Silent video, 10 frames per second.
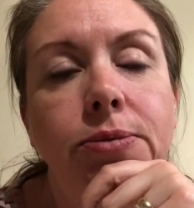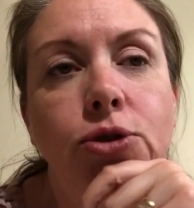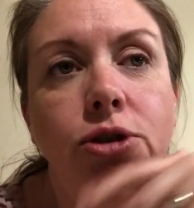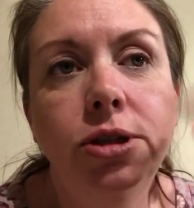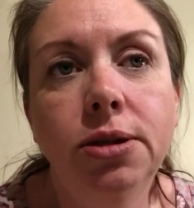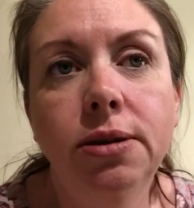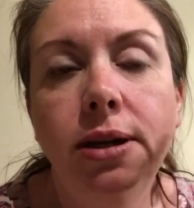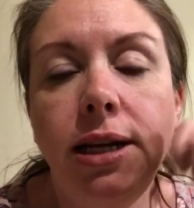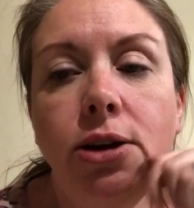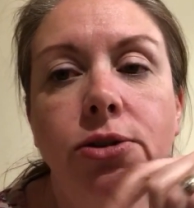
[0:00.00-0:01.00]
just
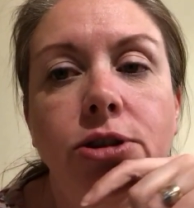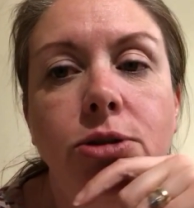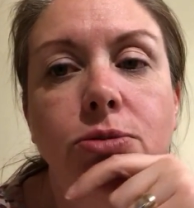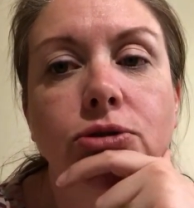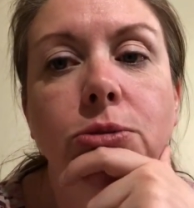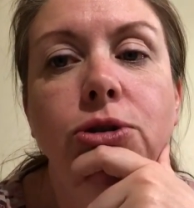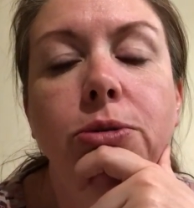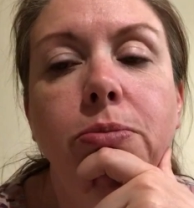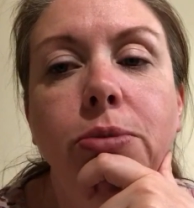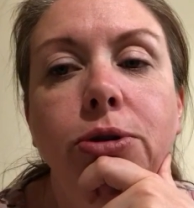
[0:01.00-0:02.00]
click on the
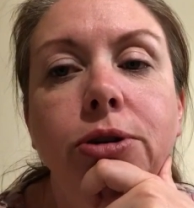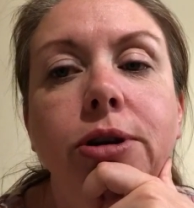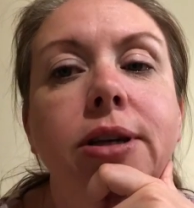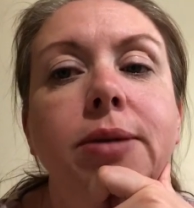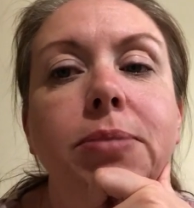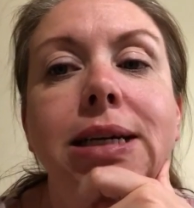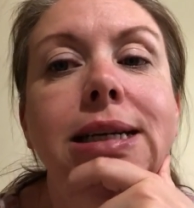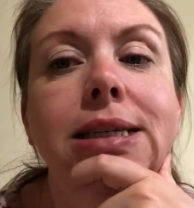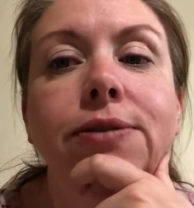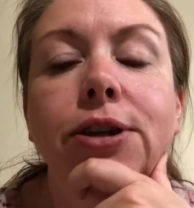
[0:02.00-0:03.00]
subscription button,
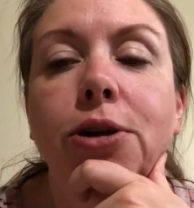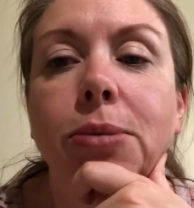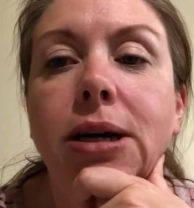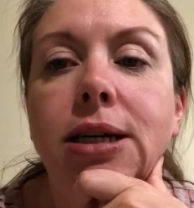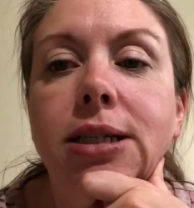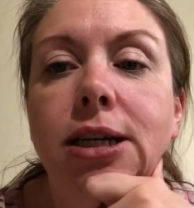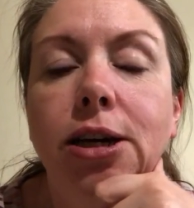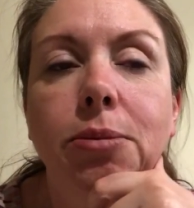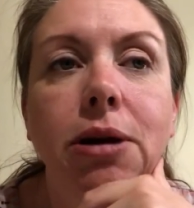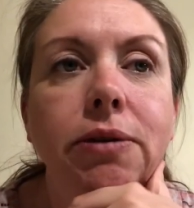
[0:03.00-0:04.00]
please, if you don't mind.
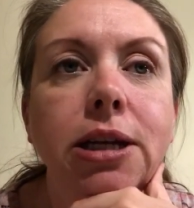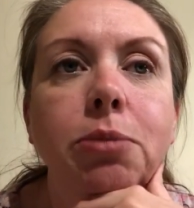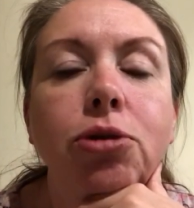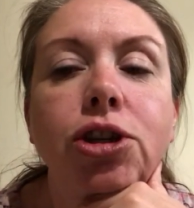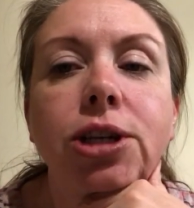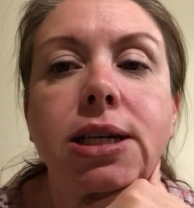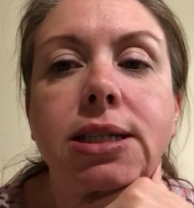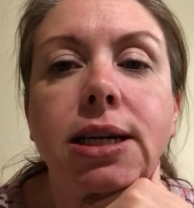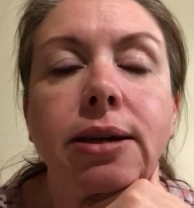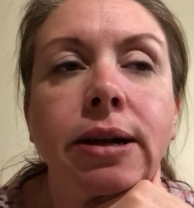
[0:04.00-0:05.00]
I really
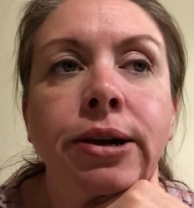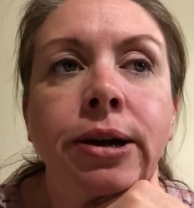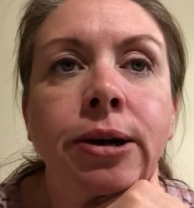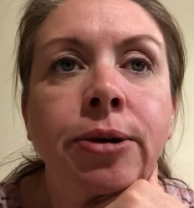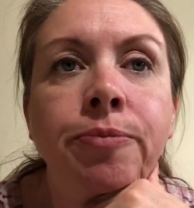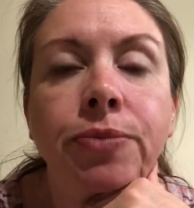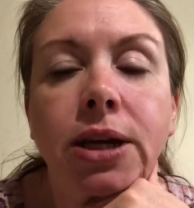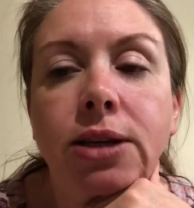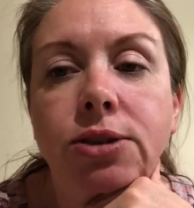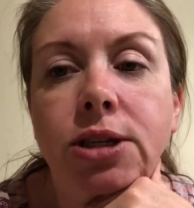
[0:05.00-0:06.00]
appreciate it.
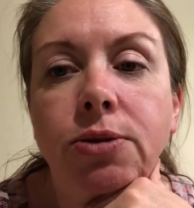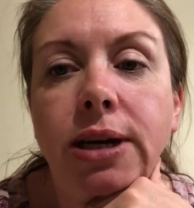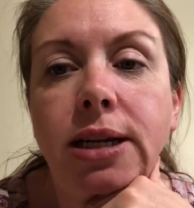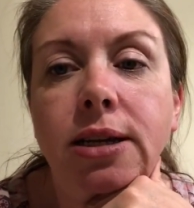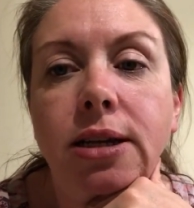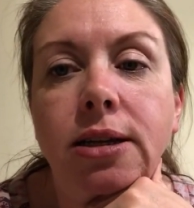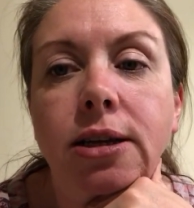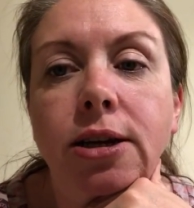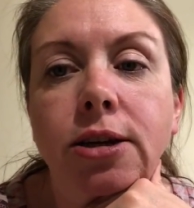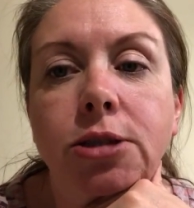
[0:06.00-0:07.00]
And I'll see you again
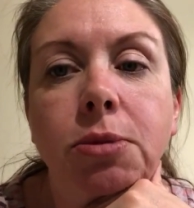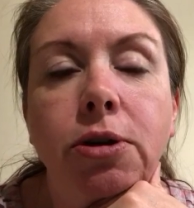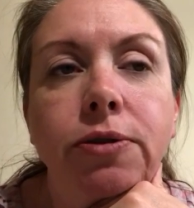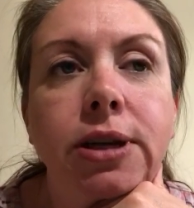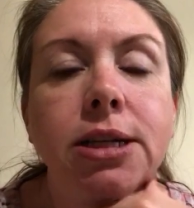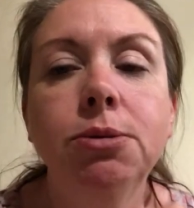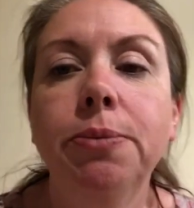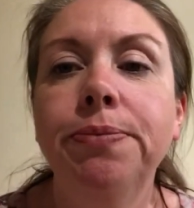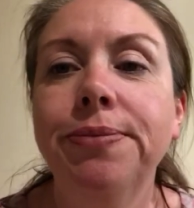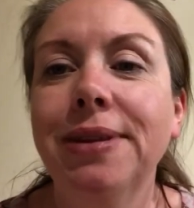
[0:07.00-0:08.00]
tomorrow for the next
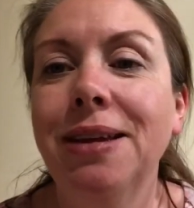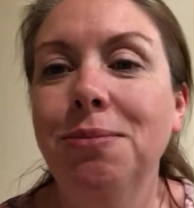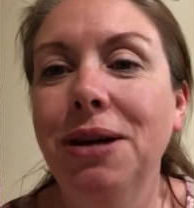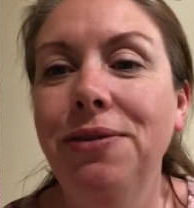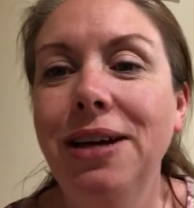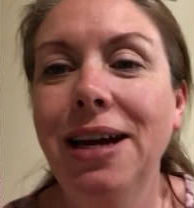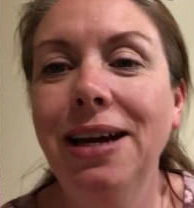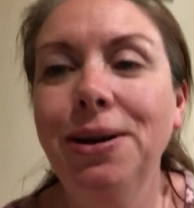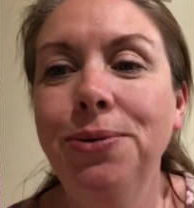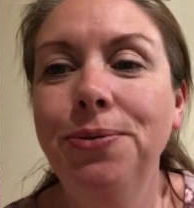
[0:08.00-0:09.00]
one. Bye for
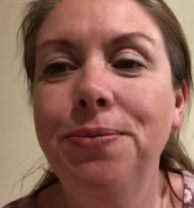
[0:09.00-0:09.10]
now.